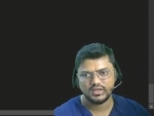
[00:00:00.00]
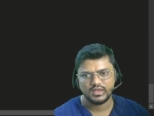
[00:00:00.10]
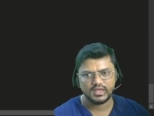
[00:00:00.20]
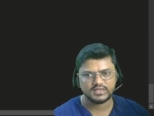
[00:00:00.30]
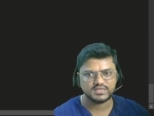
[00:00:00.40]

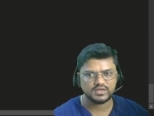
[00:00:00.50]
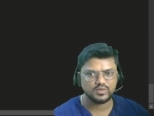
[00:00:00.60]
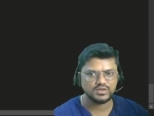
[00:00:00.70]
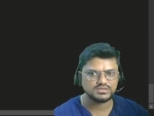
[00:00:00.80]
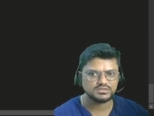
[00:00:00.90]
x
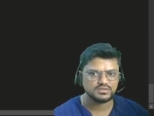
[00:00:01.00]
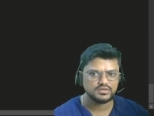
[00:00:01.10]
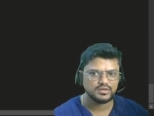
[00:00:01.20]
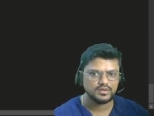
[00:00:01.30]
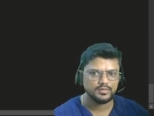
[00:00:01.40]
equals
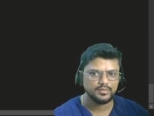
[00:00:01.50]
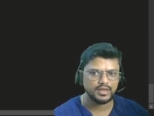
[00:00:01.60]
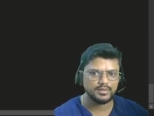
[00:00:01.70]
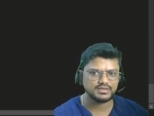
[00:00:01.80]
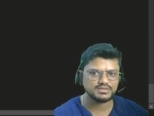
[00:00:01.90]
pi
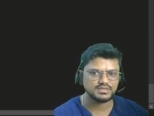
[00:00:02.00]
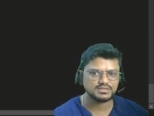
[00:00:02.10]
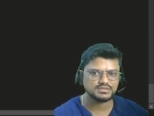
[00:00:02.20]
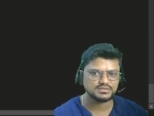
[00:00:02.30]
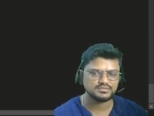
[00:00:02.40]
by
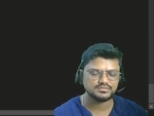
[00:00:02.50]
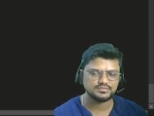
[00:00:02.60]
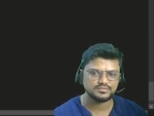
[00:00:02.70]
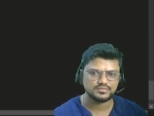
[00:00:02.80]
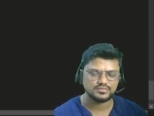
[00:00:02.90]
6.
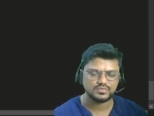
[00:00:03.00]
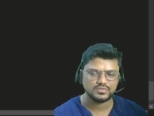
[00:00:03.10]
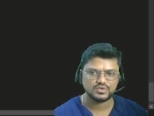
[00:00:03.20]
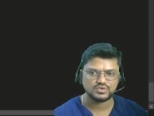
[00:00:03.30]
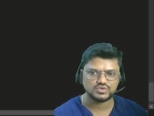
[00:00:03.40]

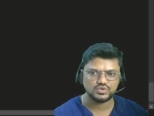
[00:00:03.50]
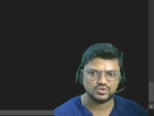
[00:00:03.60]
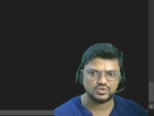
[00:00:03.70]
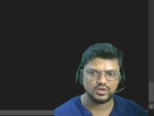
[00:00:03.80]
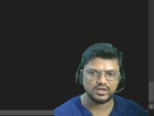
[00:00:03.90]
So
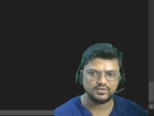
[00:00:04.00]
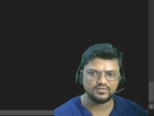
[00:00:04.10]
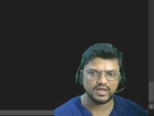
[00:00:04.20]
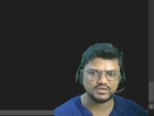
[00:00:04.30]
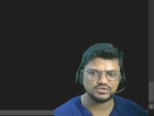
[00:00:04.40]
your f
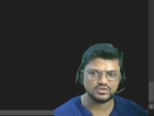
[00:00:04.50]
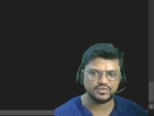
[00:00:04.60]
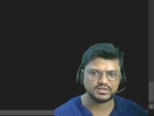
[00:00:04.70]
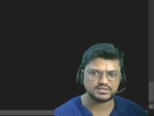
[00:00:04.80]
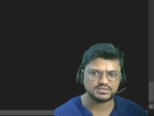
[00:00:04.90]
dash of
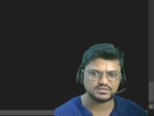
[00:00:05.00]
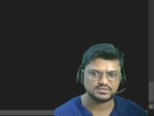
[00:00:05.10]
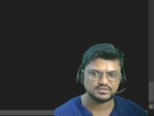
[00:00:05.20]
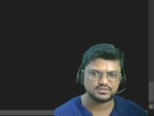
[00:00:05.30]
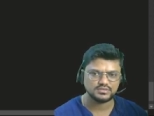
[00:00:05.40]
x
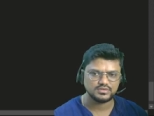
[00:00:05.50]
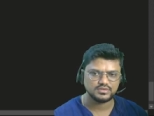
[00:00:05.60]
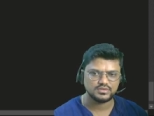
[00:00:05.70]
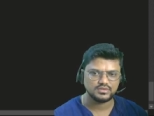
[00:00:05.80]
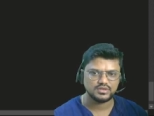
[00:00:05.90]

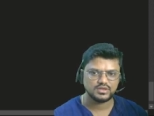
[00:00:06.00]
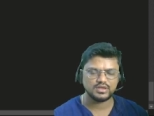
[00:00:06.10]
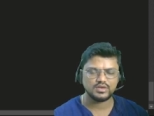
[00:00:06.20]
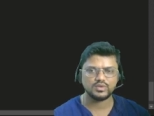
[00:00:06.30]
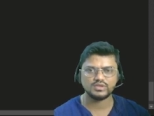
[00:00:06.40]

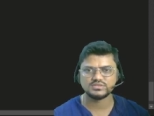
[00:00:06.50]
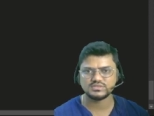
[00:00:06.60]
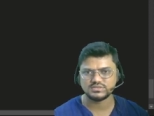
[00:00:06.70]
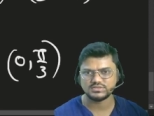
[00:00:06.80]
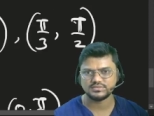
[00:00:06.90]

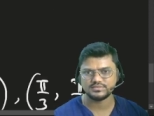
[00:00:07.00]
equals